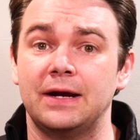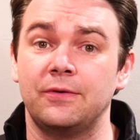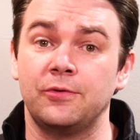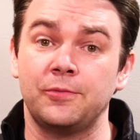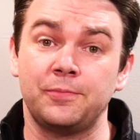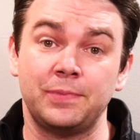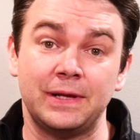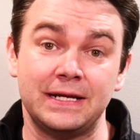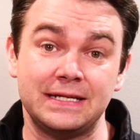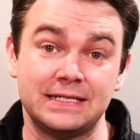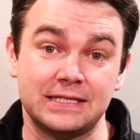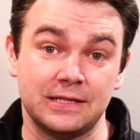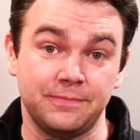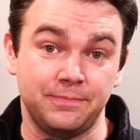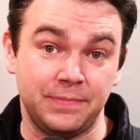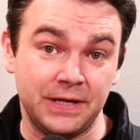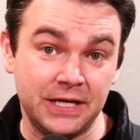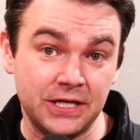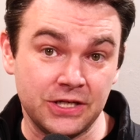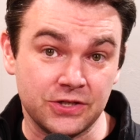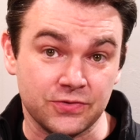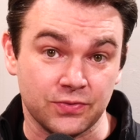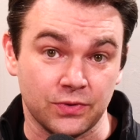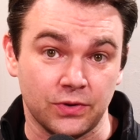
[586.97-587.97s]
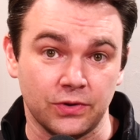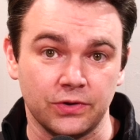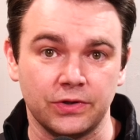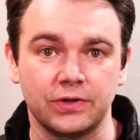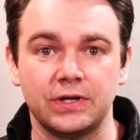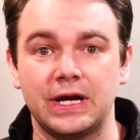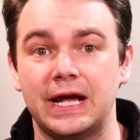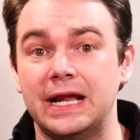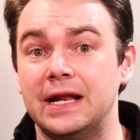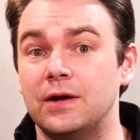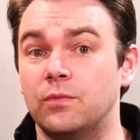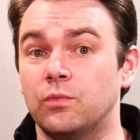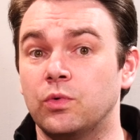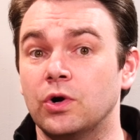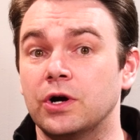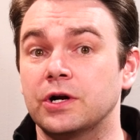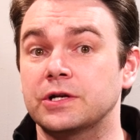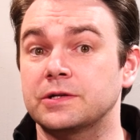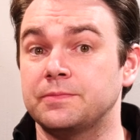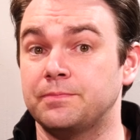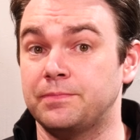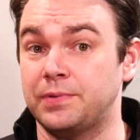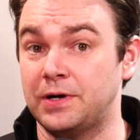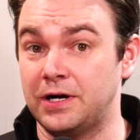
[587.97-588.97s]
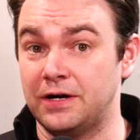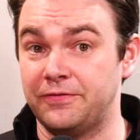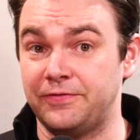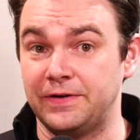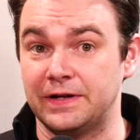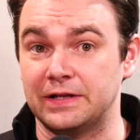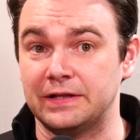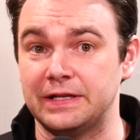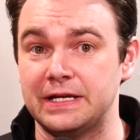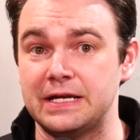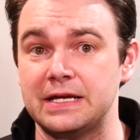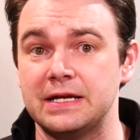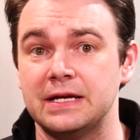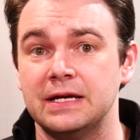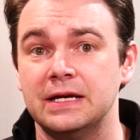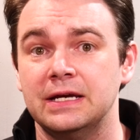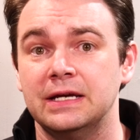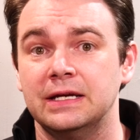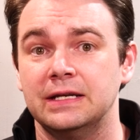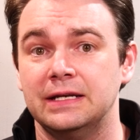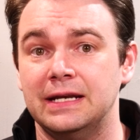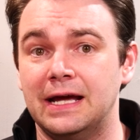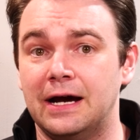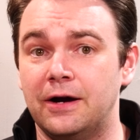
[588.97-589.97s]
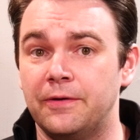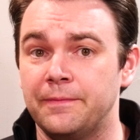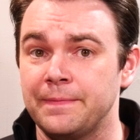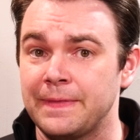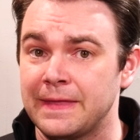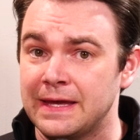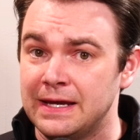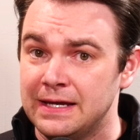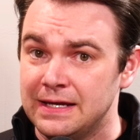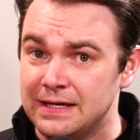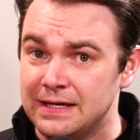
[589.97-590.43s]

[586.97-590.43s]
I replaced the pinch roller and it worked perfectly. Now,